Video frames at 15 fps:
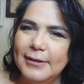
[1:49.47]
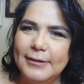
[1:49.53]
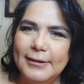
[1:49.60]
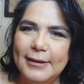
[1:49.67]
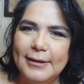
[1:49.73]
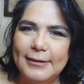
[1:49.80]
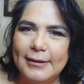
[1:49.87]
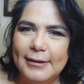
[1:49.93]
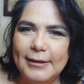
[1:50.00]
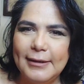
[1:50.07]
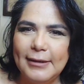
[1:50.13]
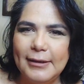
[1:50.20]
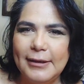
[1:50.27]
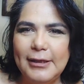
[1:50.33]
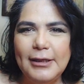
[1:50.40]

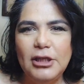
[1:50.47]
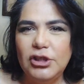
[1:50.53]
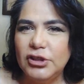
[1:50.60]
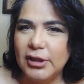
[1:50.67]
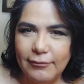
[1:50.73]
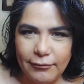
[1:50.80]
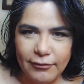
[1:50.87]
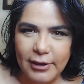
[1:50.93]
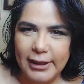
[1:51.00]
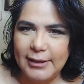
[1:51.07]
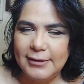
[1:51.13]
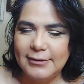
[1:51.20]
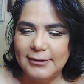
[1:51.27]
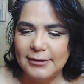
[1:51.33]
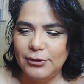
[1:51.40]
the initial
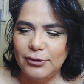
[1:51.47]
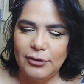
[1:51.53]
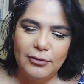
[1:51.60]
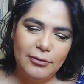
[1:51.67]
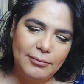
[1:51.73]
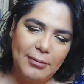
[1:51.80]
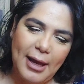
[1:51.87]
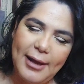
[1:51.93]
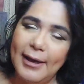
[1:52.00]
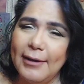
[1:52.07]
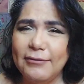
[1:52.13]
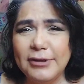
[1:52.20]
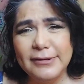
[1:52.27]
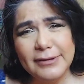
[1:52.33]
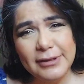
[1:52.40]
phrase, you know, I
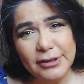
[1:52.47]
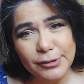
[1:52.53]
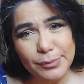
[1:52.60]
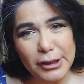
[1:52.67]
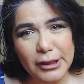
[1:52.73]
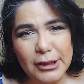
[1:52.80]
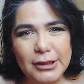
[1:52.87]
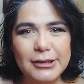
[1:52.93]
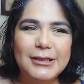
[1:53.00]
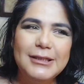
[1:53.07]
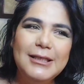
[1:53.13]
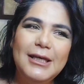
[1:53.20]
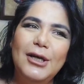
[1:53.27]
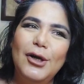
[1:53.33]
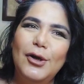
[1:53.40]
haven't stitched much,
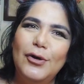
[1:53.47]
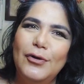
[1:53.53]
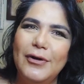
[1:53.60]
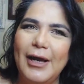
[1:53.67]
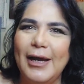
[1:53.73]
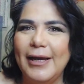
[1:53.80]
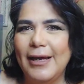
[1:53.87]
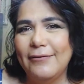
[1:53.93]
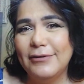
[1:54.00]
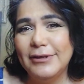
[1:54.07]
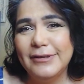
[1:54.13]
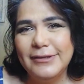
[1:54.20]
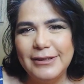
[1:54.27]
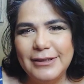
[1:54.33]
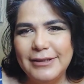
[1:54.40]
or I haven't
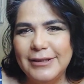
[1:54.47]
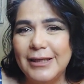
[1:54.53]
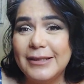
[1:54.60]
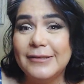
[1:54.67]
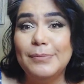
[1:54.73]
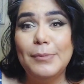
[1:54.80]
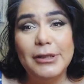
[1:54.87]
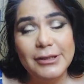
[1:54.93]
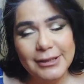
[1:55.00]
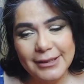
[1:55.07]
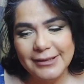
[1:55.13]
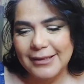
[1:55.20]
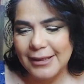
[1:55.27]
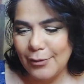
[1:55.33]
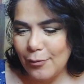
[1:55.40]
stitched as much
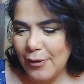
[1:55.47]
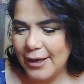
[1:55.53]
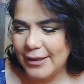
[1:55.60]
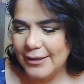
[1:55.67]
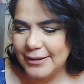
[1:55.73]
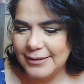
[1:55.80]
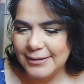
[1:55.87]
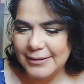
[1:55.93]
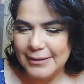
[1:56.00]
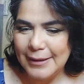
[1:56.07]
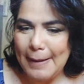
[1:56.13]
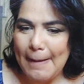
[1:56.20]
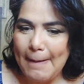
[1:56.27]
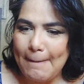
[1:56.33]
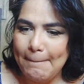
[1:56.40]
as I wanted.
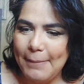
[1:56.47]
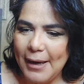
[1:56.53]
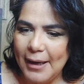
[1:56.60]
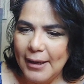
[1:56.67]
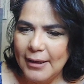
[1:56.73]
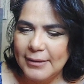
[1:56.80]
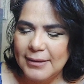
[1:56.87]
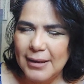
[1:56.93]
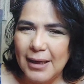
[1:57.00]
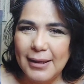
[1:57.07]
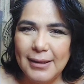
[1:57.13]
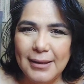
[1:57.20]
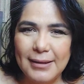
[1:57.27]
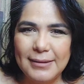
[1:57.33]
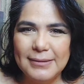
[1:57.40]
But I
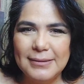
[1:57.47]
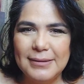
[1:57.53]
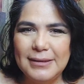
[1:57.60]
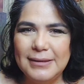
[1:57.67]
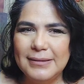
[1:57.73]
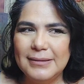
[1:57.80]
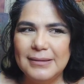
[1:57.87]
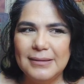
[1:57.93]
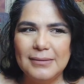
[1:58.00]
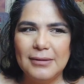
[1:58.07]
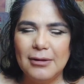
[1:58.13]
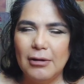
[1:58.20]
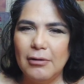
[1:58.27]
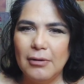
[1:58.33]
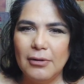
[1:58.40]
guess these
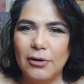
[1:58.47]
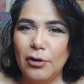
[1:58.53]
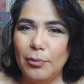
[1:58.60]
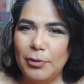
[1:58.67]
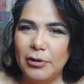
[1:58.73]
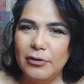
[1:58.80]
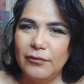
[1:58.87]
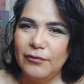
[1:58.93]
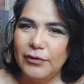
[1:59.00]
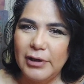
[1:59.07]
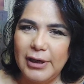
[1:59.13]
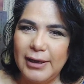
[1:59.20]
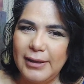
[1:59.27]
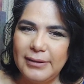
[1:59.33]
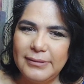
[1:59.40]
couple of
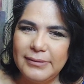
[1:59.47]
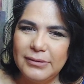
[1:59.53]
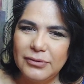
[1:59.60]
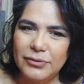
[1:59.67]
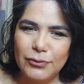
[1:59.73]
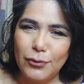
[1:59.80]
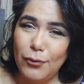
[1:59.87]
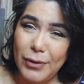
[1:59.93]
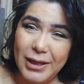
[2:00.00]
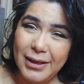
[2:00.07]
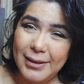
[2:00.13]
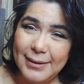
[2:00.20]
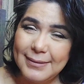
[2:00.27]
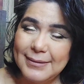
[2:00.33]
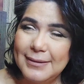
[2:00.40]
days,
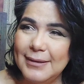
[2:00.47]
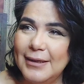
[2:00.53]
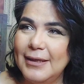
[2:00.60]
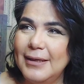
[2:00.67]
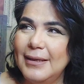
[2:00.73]
weeks,